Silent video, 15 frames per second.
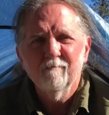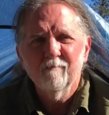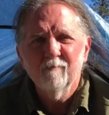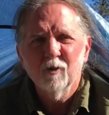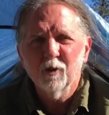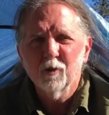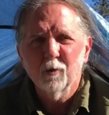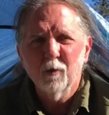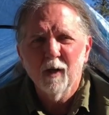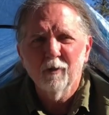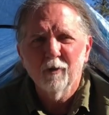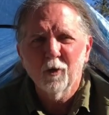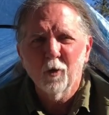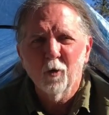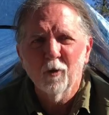just around
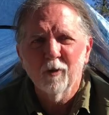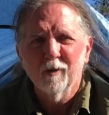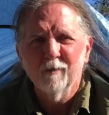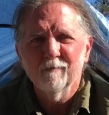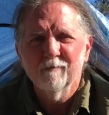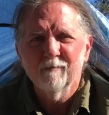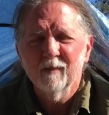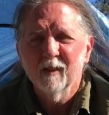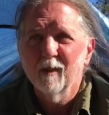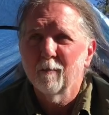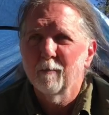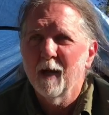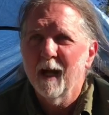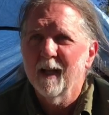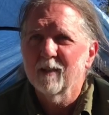the corner. It'll
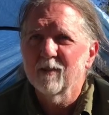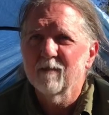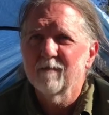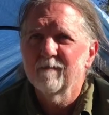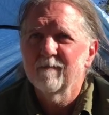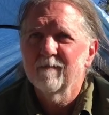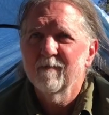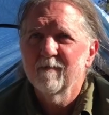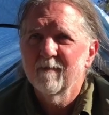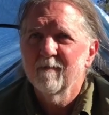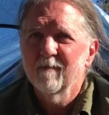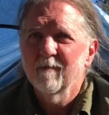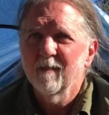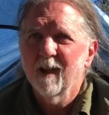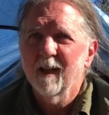pass
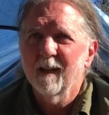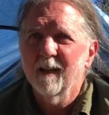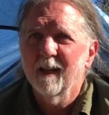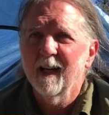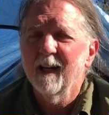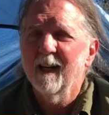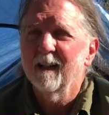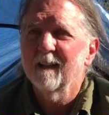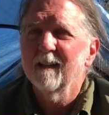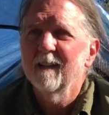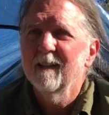like that.